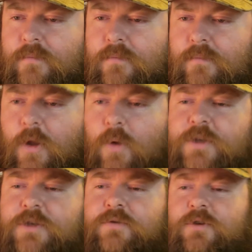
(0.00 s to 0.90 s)
No
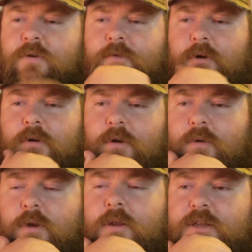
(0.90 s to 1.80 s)
issues so far?
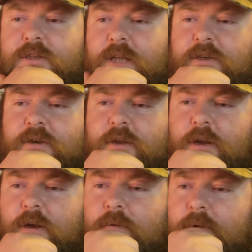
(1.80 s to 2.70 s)
Okay, that's good to know.